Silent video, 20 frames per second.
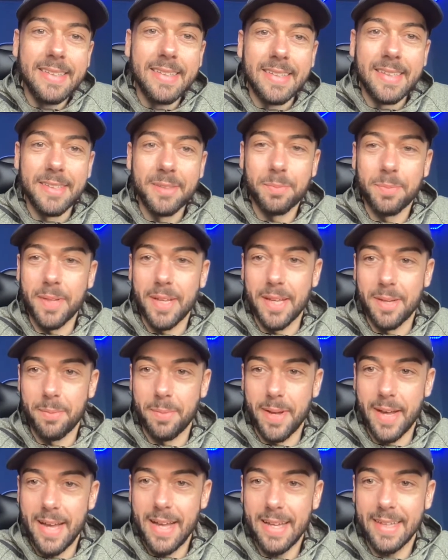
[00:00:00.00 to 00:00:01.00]
Let's play it
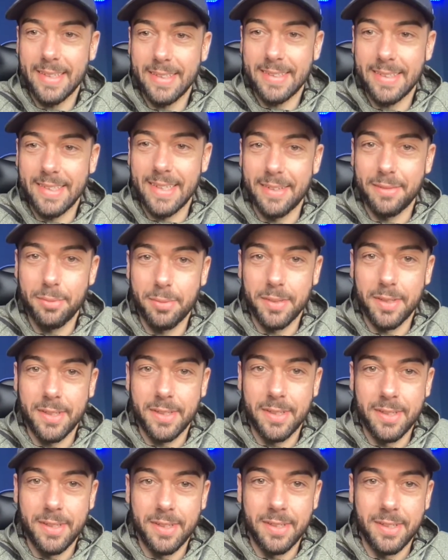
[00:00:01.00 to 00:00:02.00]
back. See if we're
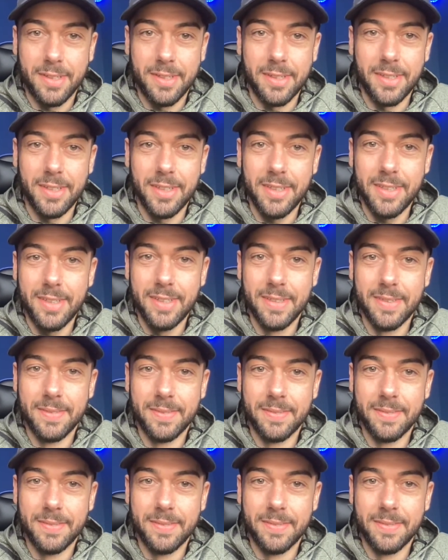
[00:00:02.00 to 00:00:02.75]
good.